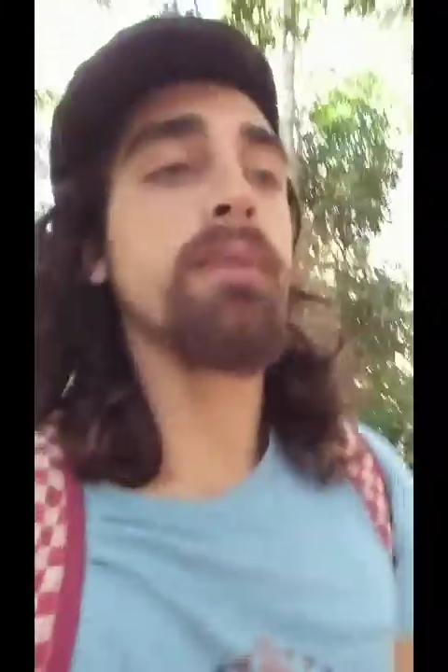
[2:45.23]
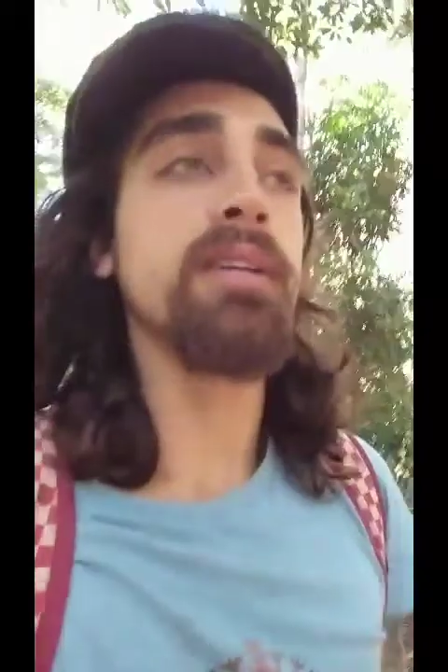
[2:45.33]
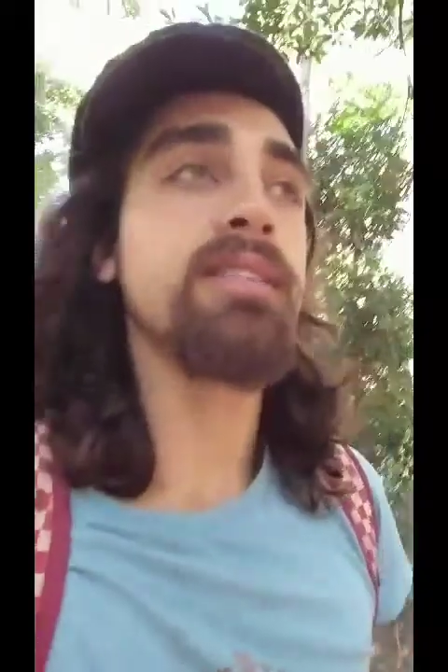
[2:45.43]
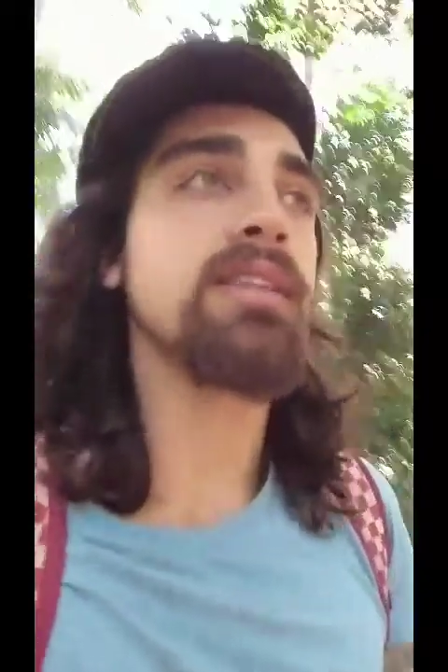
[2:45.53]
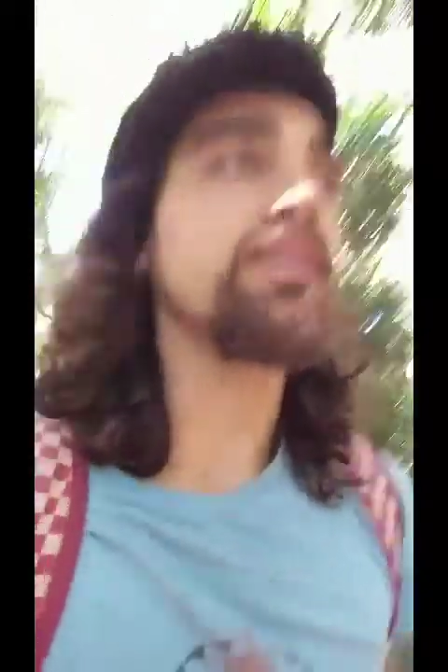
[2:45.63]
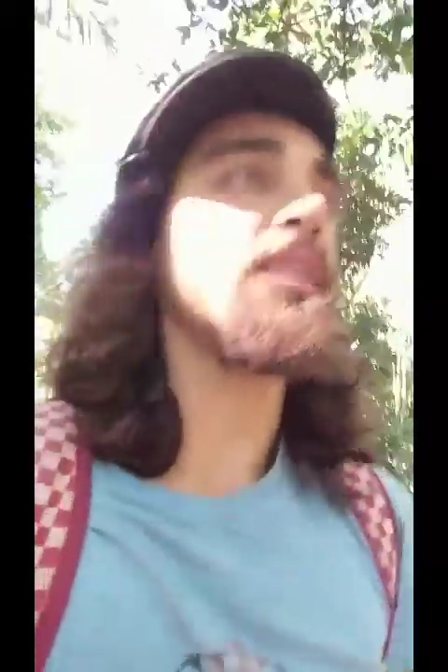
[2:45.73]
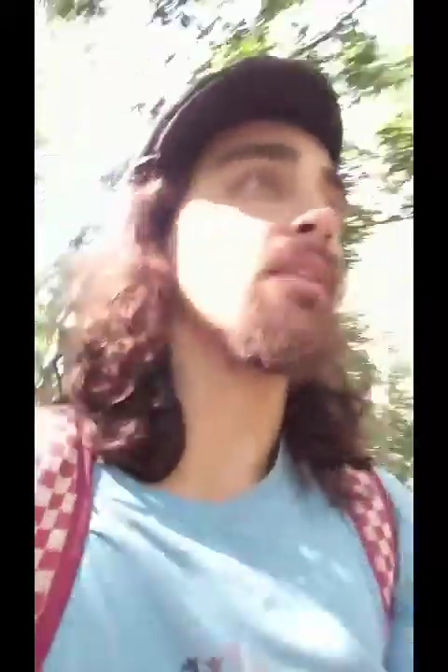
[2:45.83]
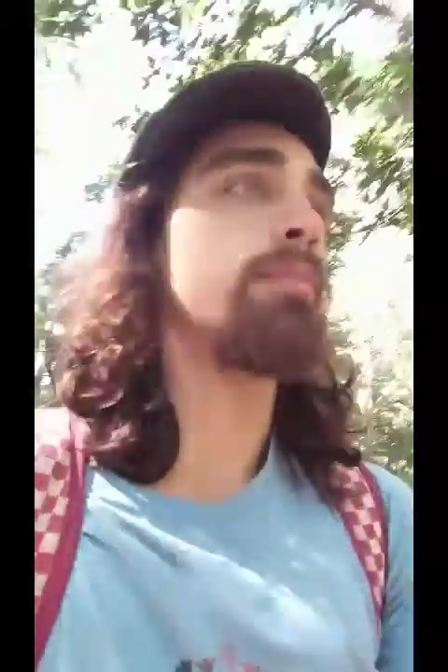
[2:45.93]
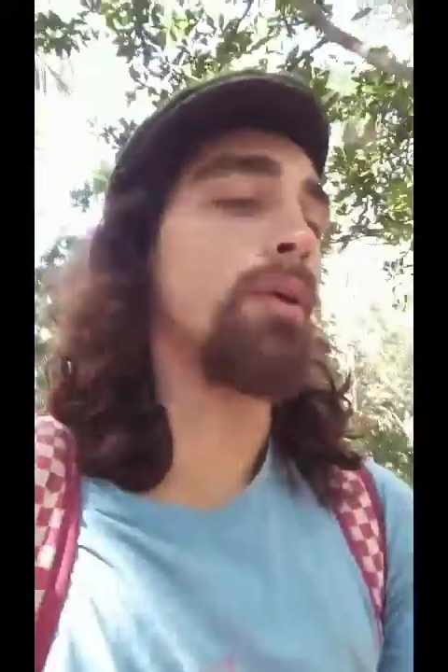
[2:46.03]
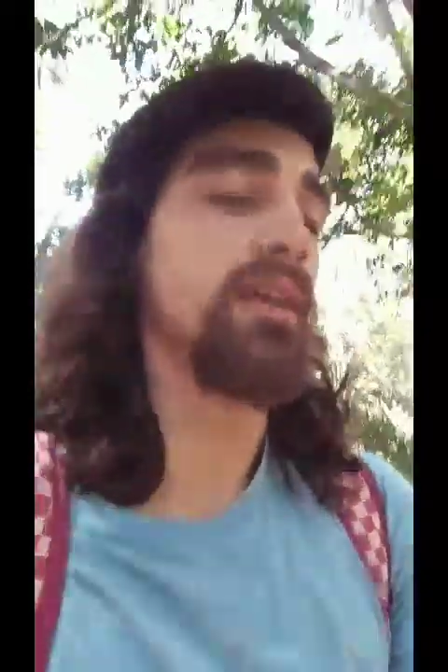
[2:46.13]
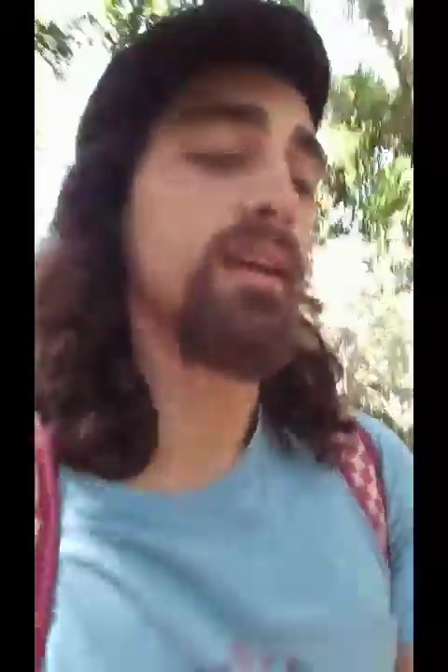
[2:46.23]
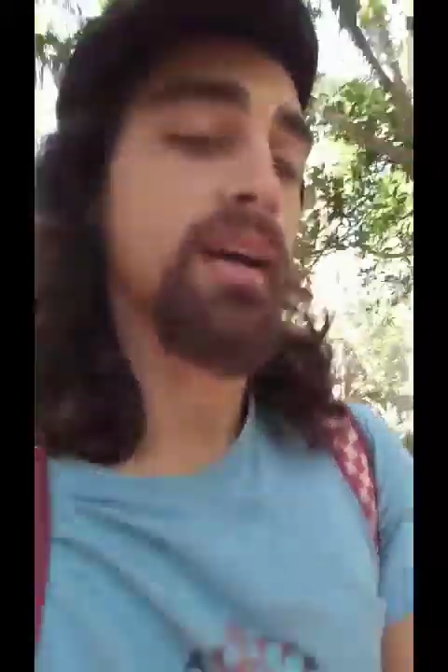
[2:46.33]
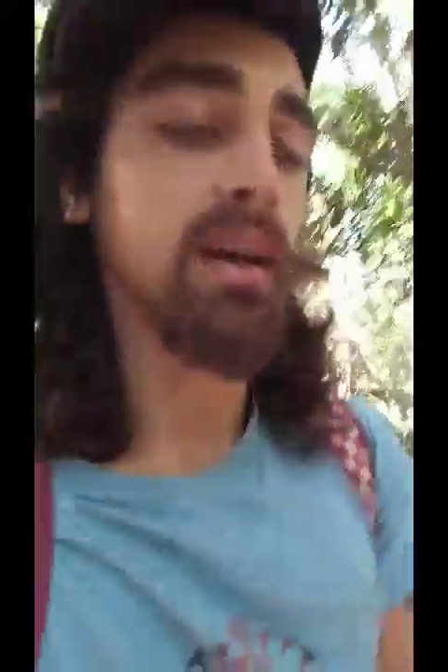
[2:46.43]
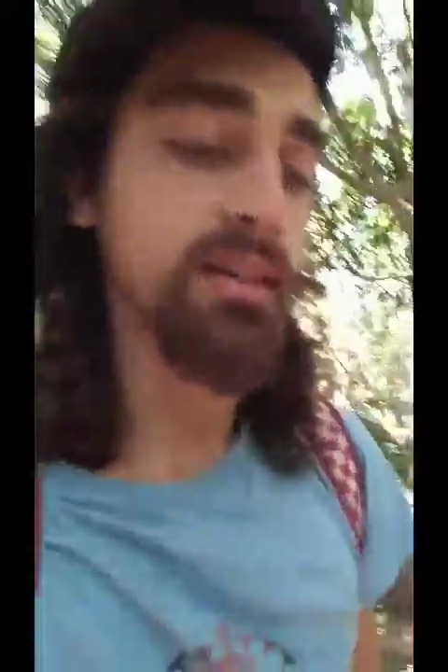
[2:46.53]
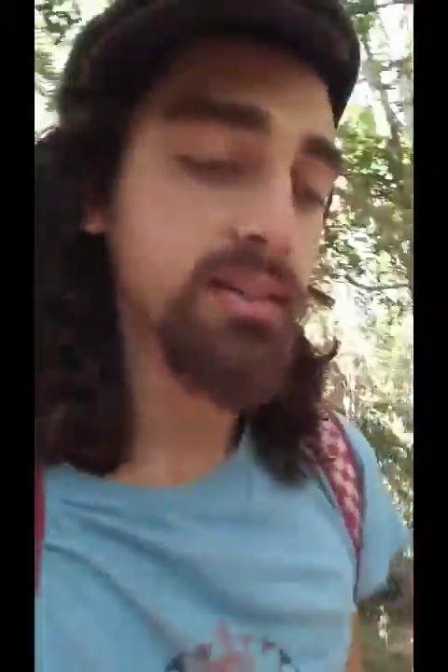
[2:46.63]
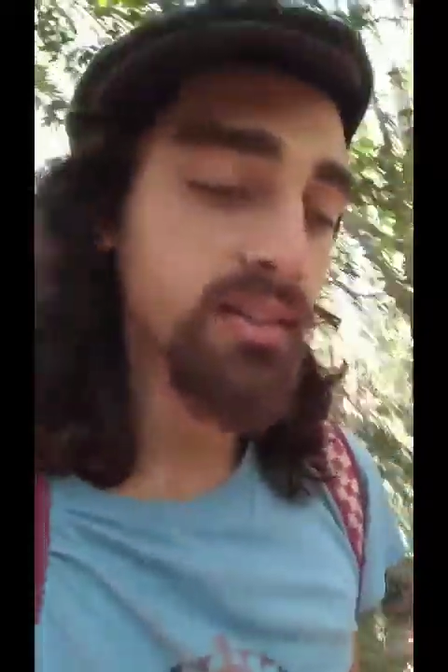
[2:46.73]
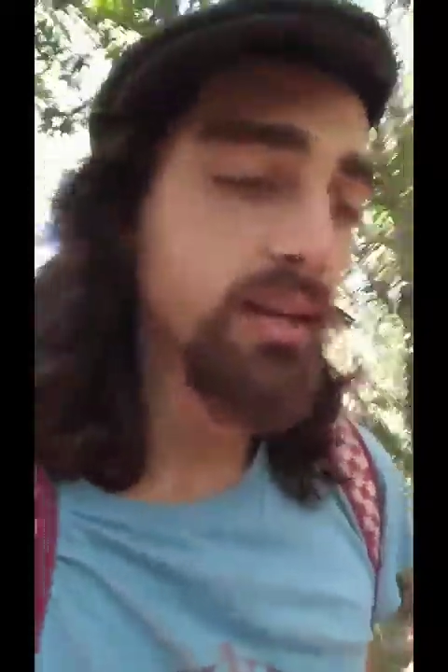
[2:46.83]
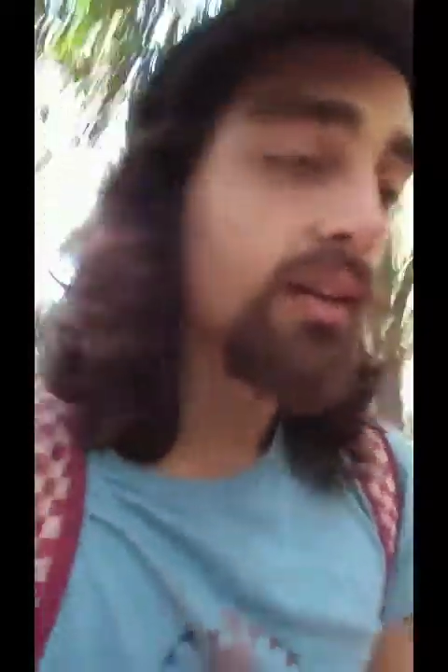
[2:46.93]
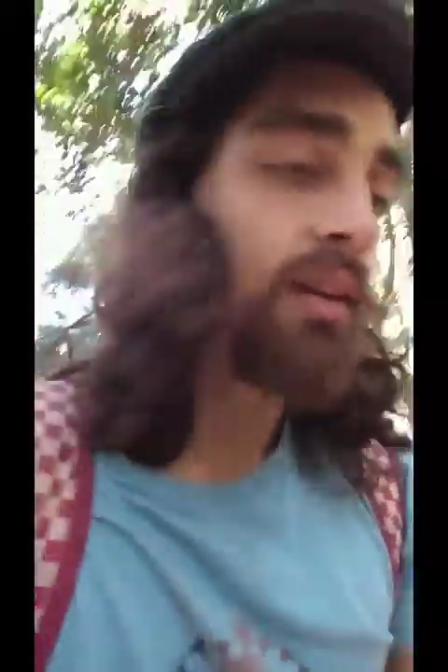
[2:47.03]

basically the body has